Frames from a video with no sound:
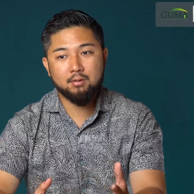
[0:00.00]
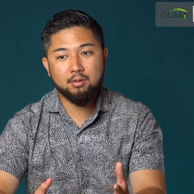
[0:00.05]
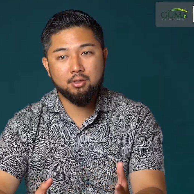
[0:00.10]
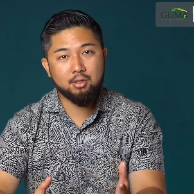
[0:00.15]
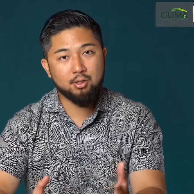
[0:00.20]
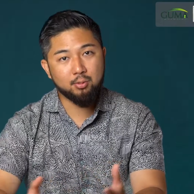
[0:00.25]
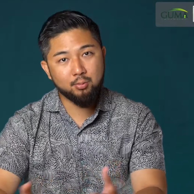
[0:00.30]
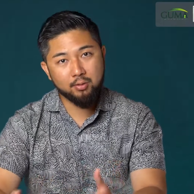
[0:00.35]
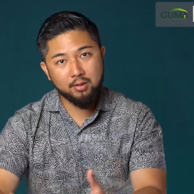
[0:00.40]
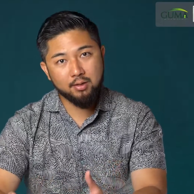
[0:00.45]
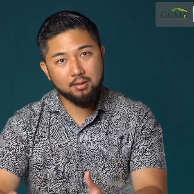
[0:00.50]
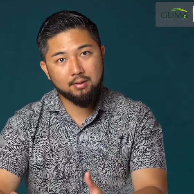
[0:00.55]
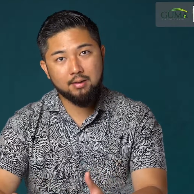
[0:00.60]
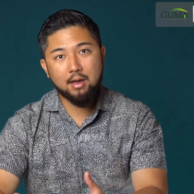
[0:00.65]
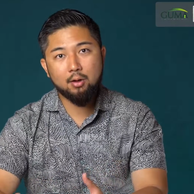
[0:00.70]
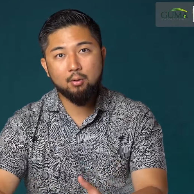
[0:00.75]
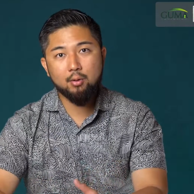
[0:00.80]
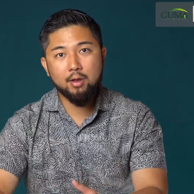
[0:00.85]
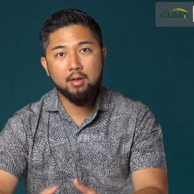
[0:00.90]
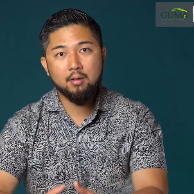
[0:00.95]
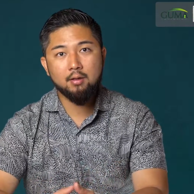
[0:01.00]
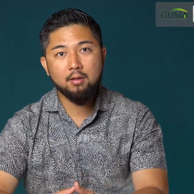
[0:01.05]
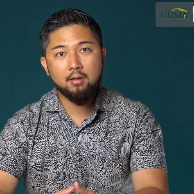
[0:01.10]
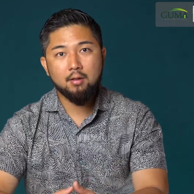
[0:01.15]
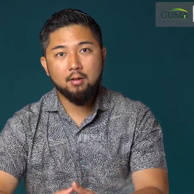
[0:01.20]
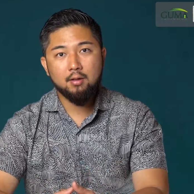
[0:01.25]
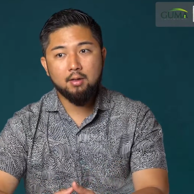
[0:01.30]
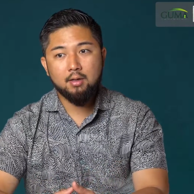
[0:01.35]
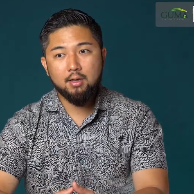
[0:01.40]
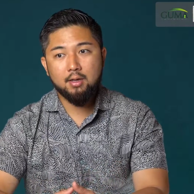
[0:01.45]
doing it that way.
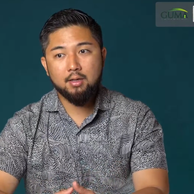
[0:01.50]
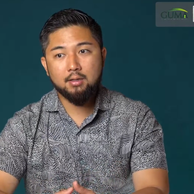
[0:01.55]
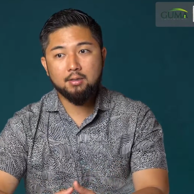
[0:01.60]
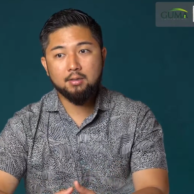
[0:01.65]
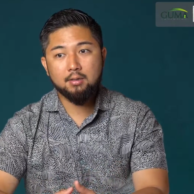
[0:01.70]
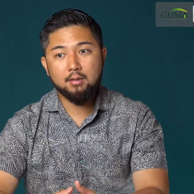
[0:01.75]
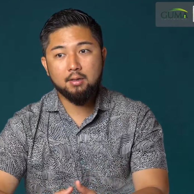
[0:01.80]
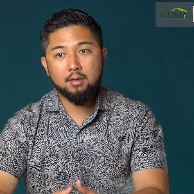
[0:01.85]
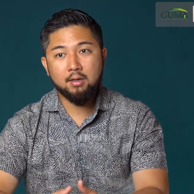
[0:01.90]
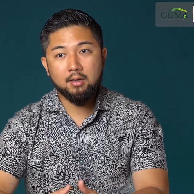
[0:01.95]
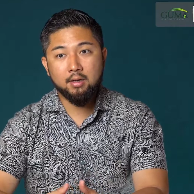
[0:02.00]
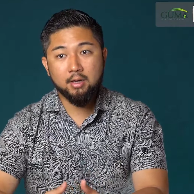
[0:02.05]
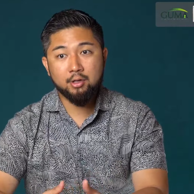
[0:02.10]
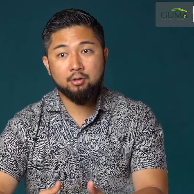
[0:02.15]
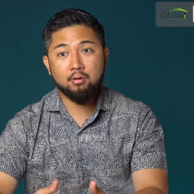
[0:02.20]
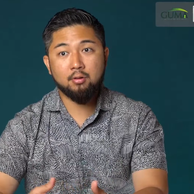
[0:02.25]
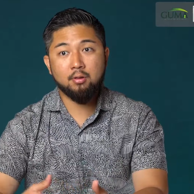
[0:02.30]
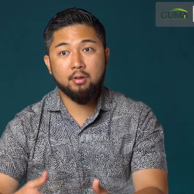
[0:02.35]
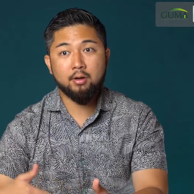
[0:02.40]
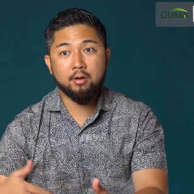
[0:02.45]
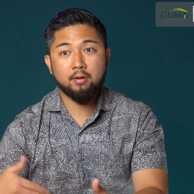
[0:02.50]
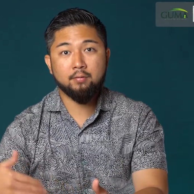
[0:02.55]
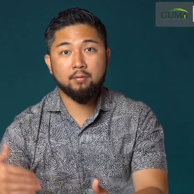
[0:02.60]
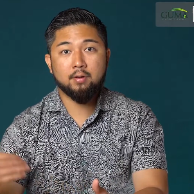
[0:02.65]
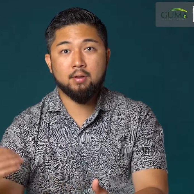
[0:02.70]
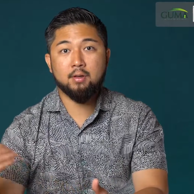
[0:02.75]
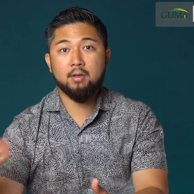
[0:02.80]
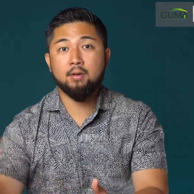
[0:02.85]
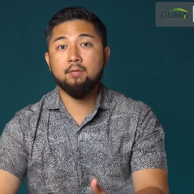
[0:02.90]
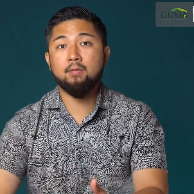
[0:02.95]
It's an extra layer of
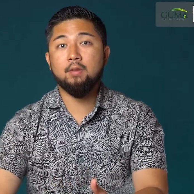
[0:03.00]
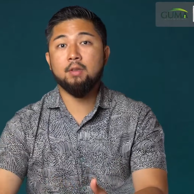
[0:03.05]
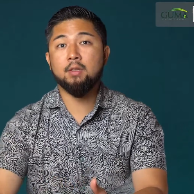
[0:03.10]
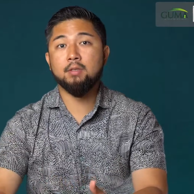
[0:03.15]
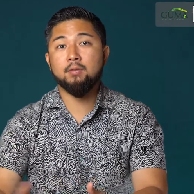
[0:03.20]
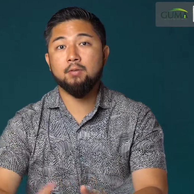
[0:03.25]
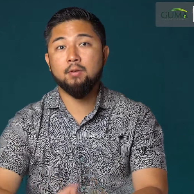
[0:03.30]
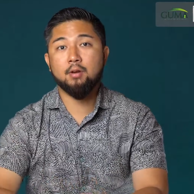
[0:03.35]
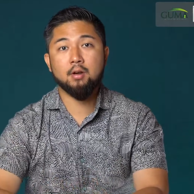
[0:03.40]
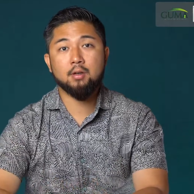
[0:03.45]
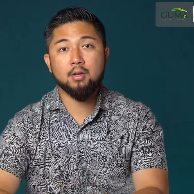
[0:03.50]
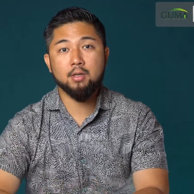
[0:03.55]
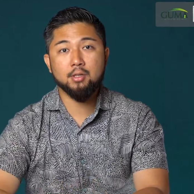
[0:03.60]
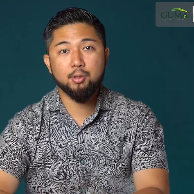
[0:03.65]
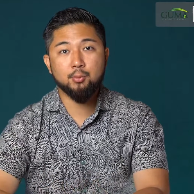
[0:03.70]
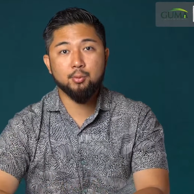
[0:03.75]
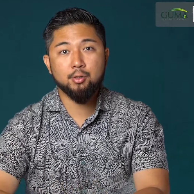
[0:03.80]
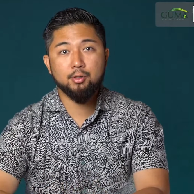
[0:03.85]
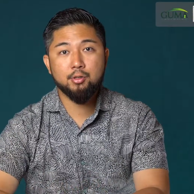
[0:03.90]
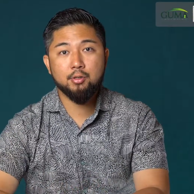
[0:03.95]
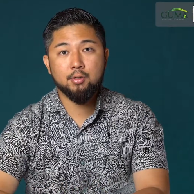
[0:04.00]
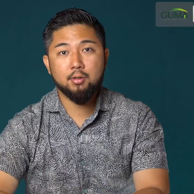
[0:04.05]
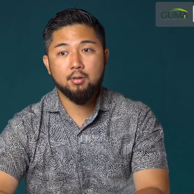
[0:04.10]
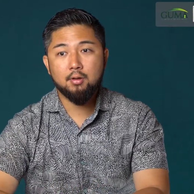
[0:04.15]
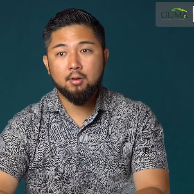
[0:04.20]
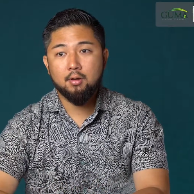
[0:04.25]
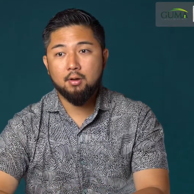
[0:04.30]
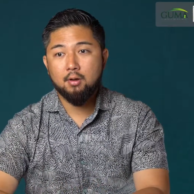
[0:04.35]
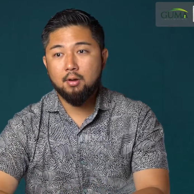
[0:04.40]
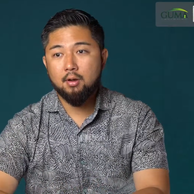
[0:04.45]
convenience for our customers.
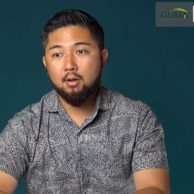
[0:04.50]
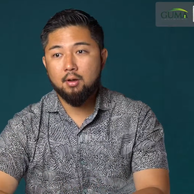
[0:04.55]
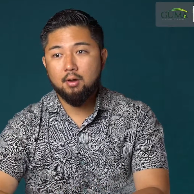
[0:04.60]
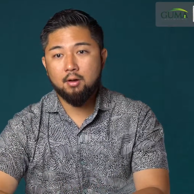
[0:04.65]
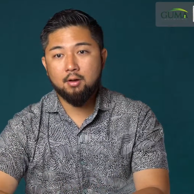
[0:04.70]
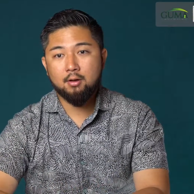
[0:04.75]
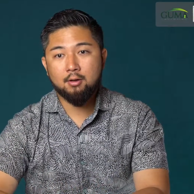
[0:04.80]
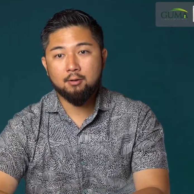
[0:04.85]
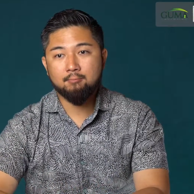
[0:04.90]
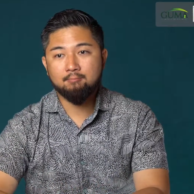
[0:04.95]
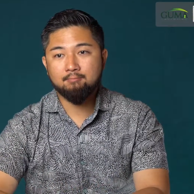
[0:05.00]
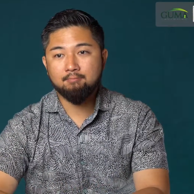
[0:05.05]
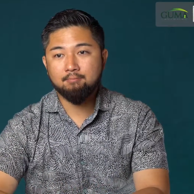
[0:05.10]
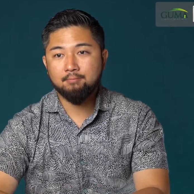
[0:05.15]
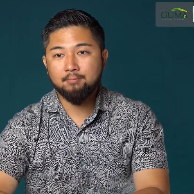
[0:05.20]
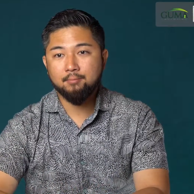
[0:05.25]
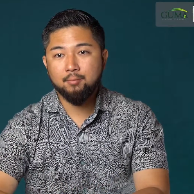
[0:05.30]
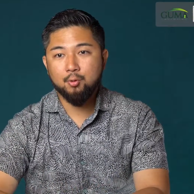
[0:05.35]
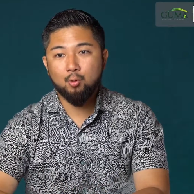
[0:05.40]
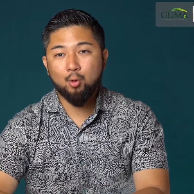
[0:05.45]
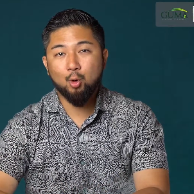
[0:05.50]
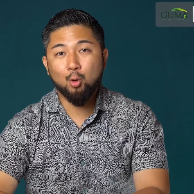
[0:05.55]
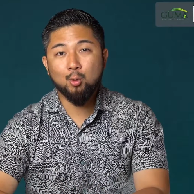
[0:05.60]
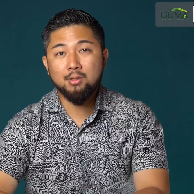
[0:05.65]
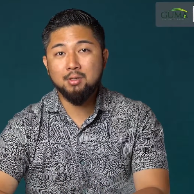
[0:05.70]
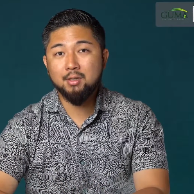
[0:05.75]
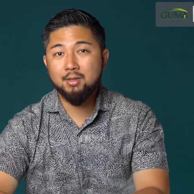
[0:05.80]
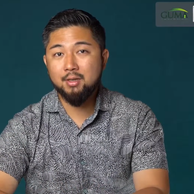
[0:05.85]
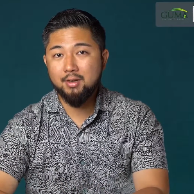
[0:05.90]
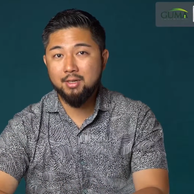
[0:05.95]
We're always
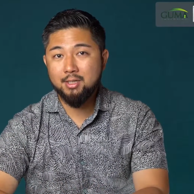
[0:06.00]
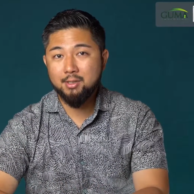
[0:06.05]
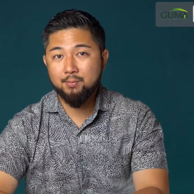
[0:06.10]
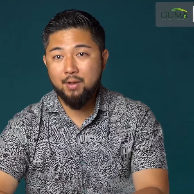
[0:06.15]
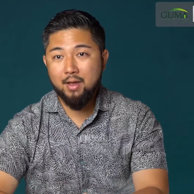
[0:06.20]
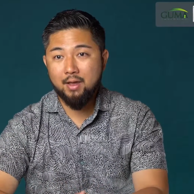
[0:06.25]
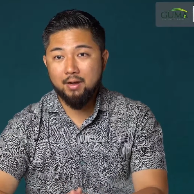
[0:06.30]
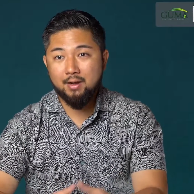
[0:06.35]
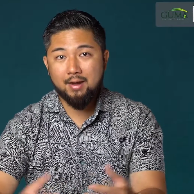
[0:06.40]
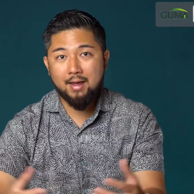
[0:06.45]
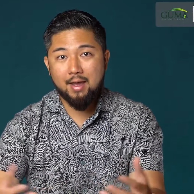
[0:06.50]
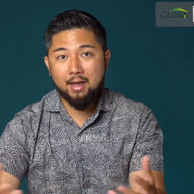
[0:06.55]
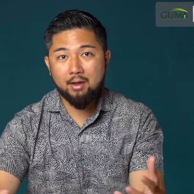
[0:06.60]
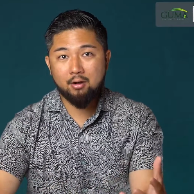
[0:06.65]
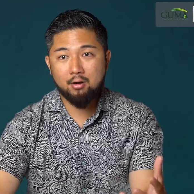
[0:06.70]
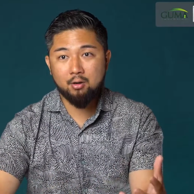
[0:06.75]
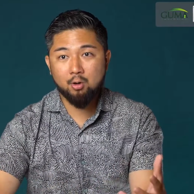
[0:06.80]
looking to expand and add on